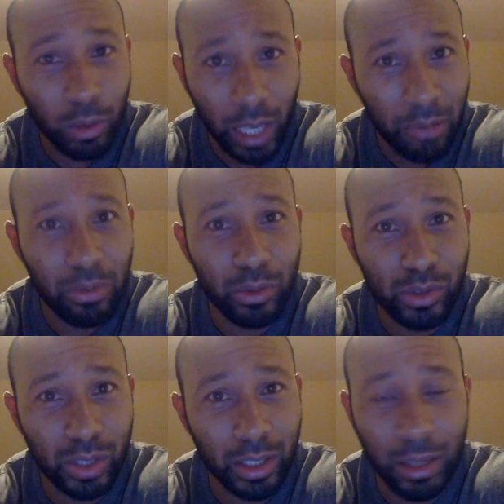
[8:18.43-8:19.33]
Lambo
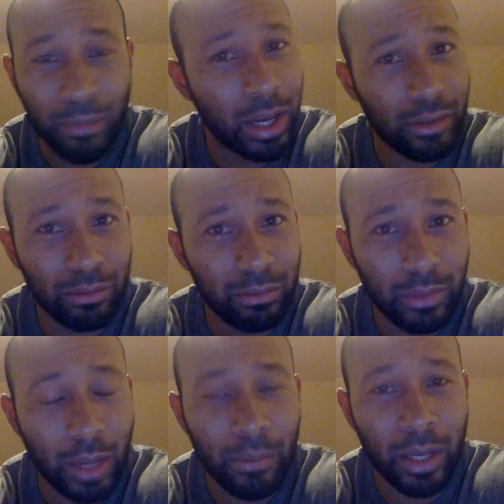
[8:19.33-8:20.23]
shit. I'm
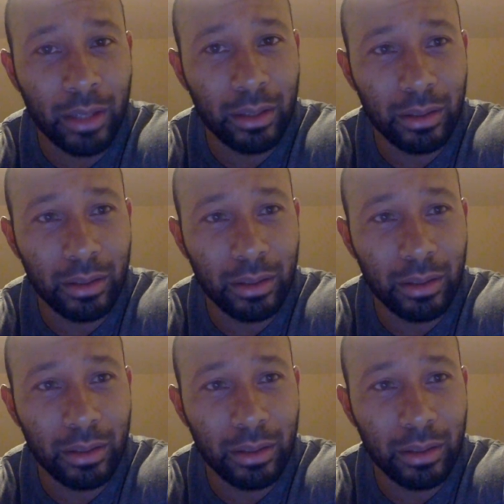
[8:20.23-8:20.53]
not.